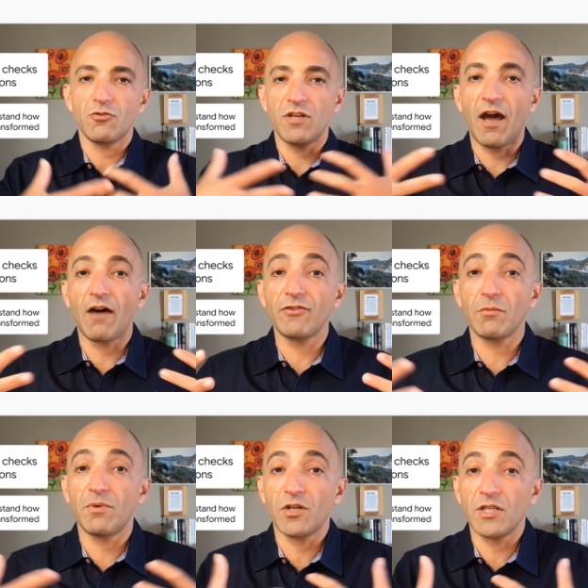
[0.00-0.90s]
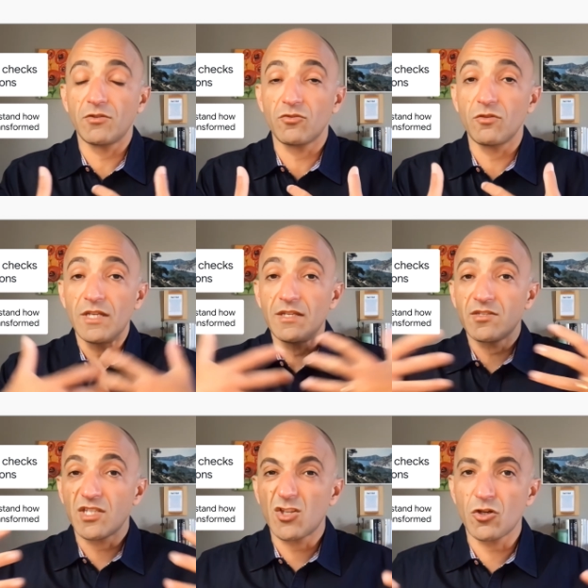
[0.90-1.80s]
you now have the ability to
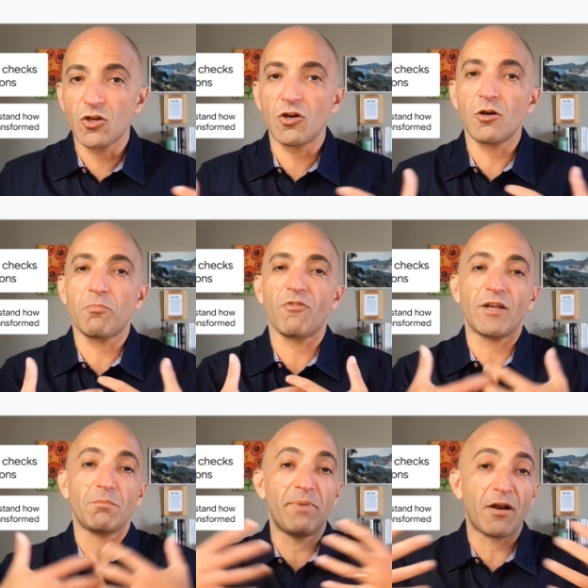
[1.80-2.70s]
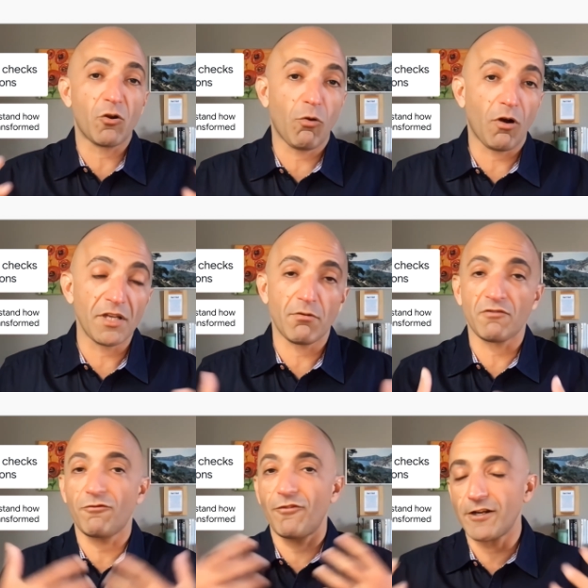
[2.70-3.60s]
secure, provide better quality
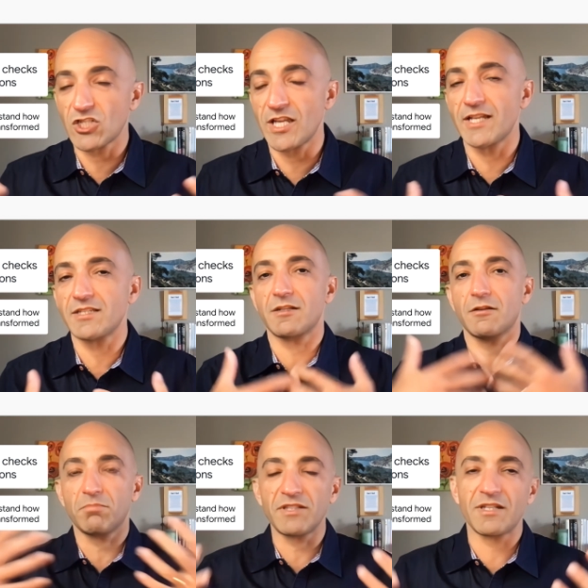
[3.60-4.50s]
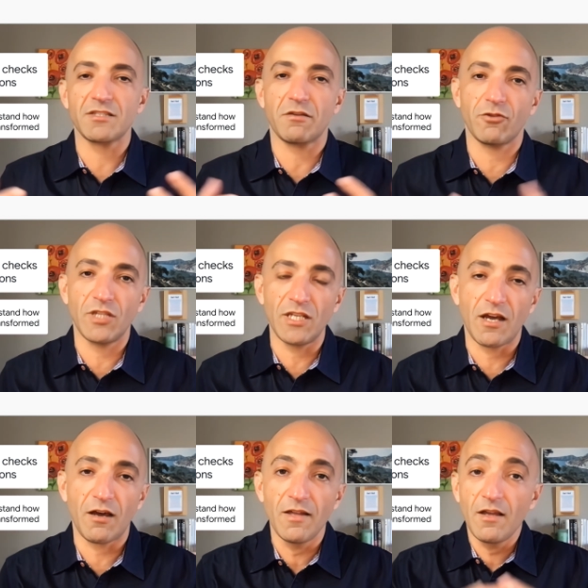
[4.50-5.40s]
around freshness and completeness of the
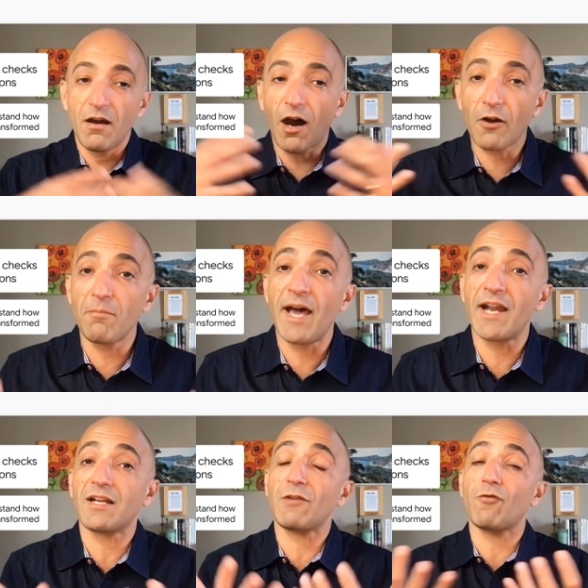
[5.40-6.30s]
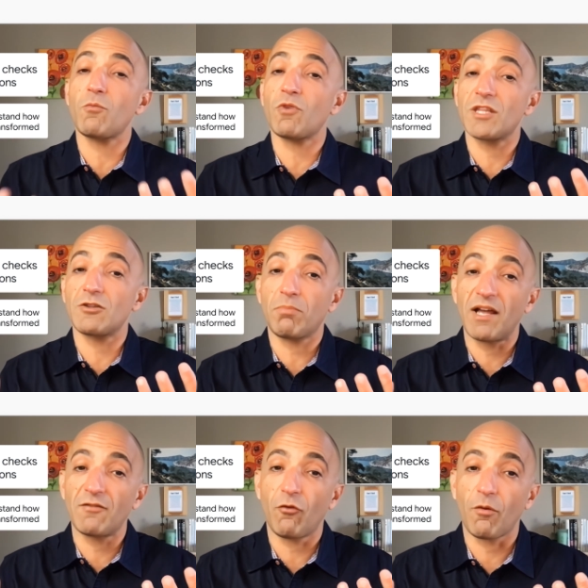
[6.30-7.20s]
data automatically from within the
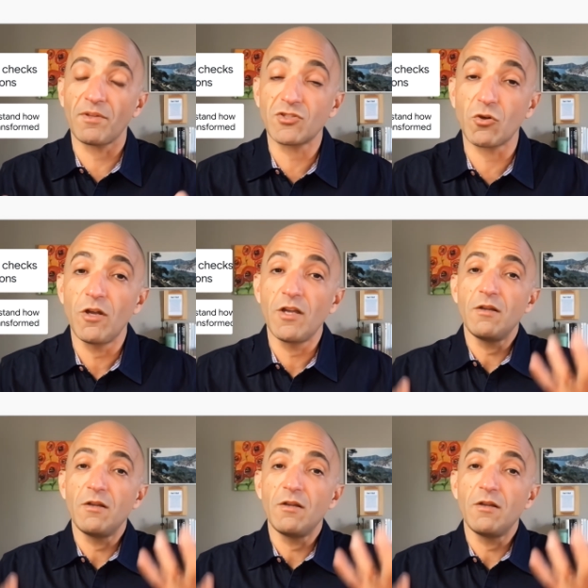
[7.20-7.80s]
platform. And so,